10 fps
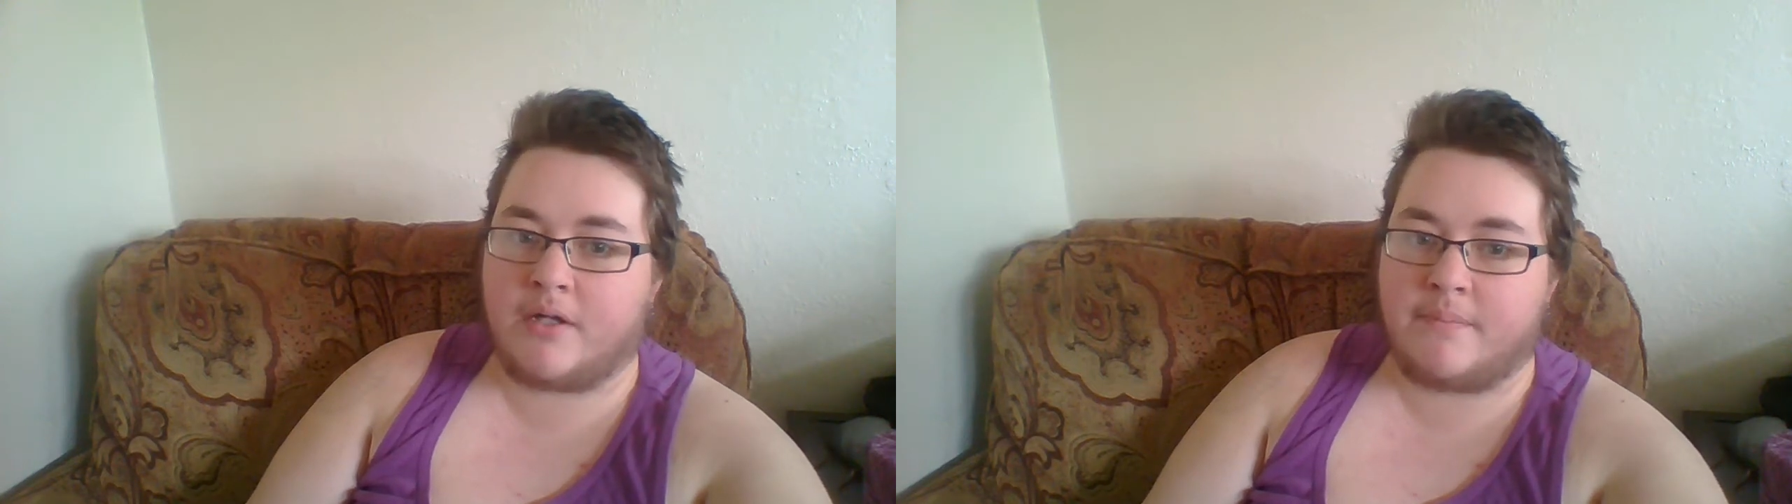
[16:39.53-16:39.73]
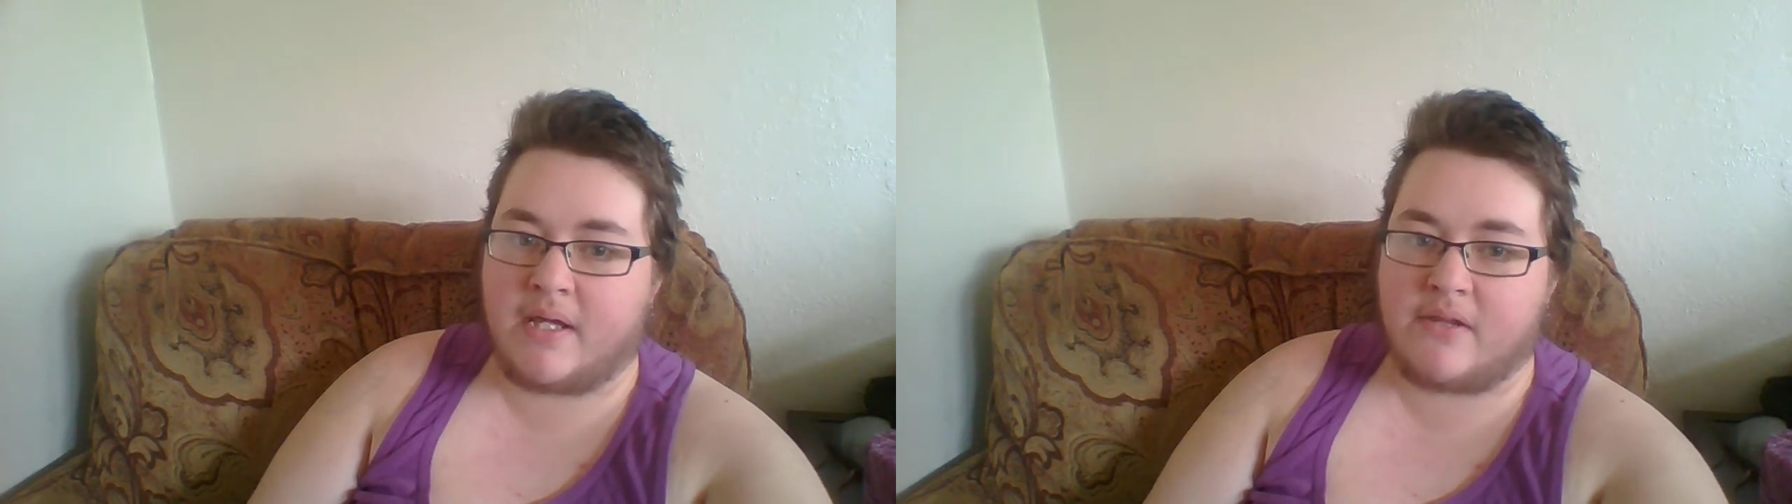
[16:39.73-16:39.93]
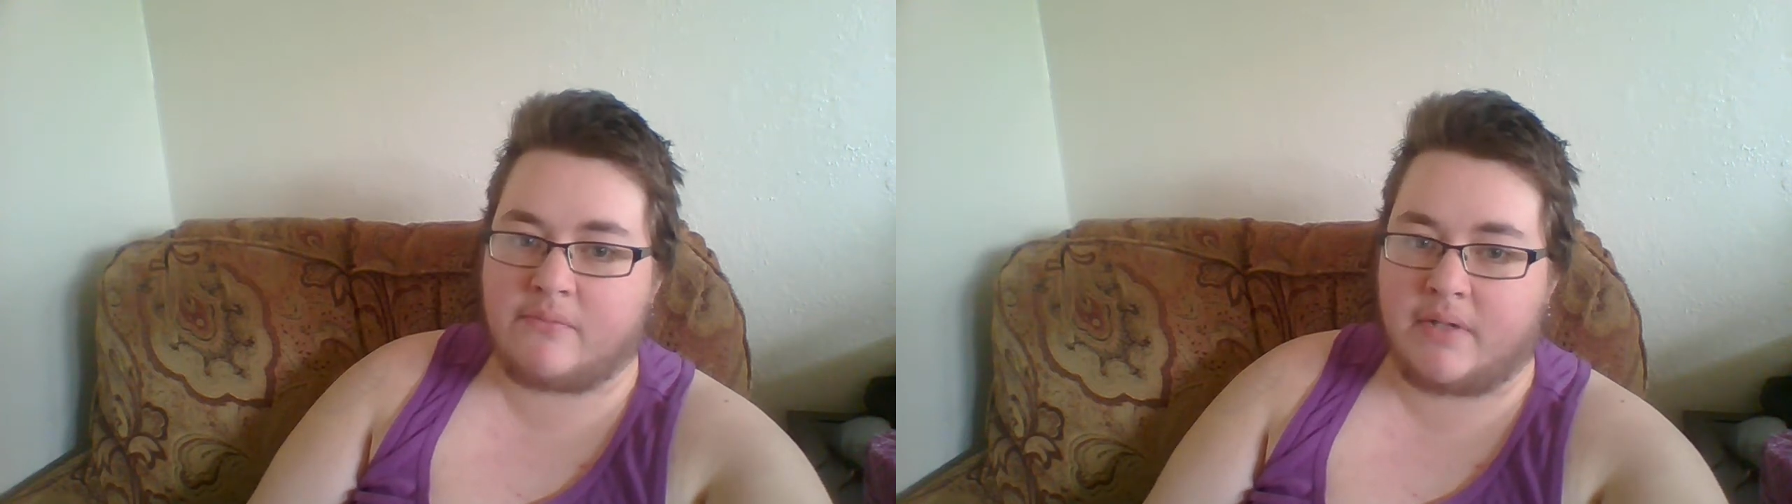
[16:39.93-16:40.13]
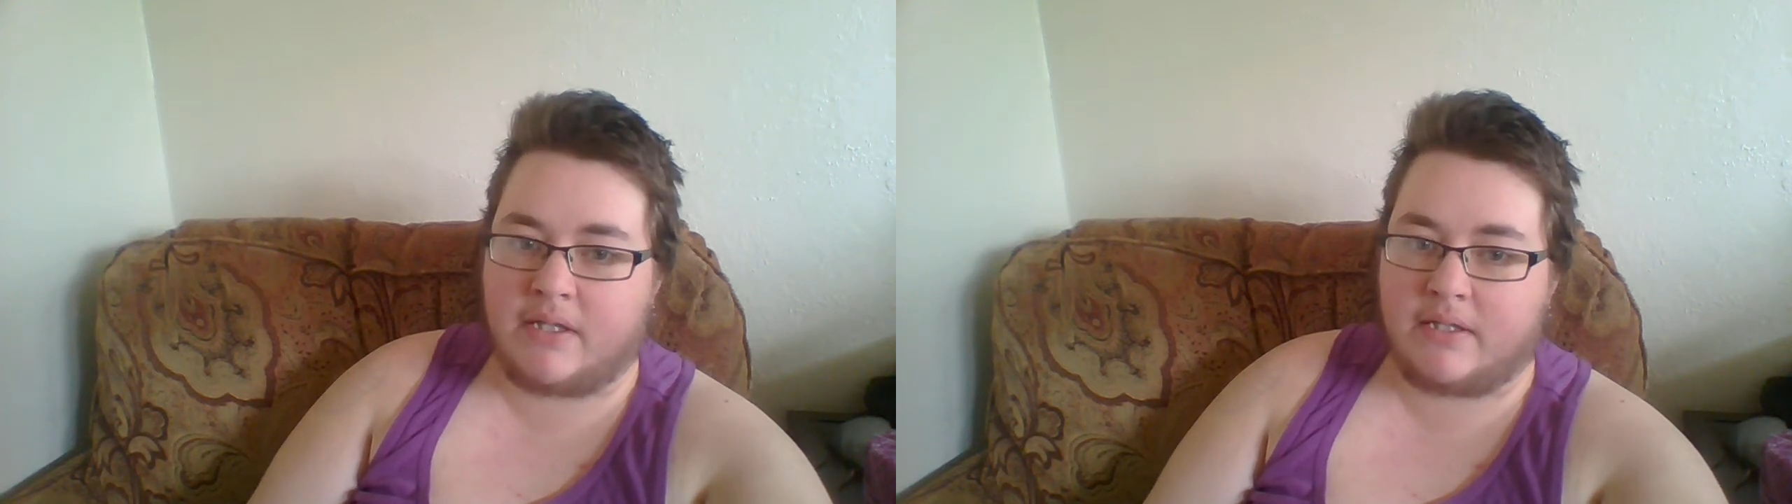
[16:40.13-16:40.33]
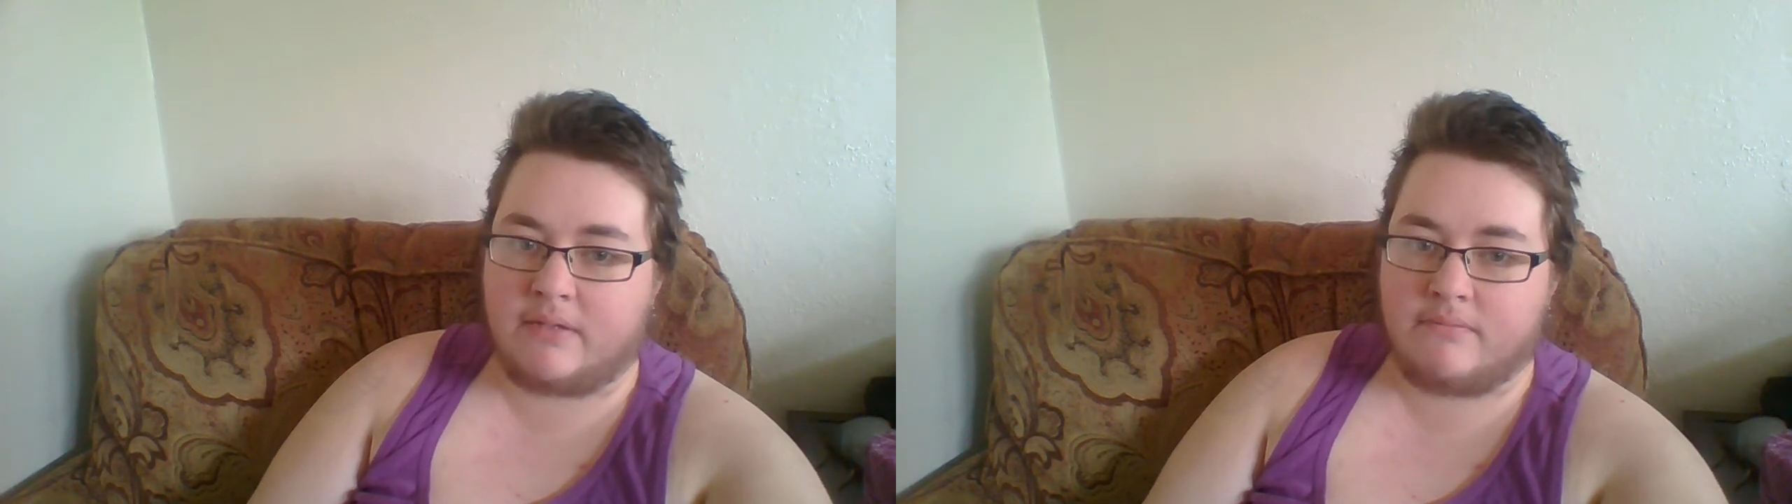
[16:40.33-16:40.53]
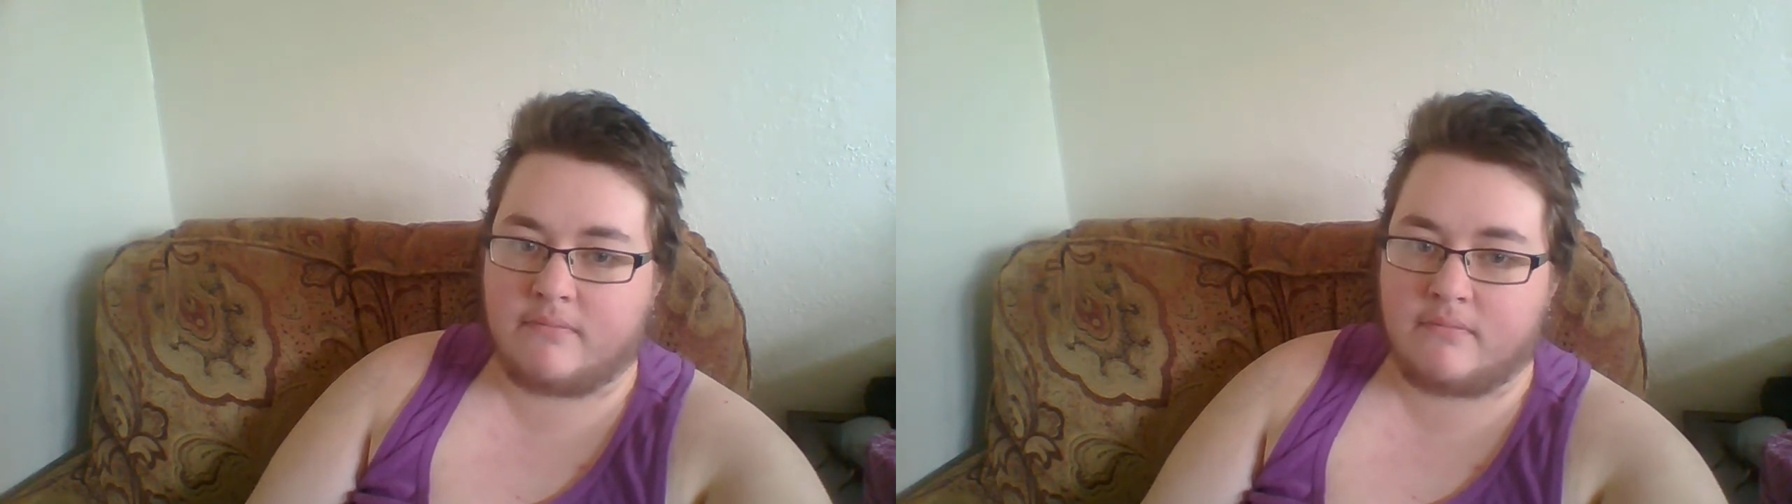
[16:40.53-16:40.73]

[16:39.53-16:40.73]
bathed me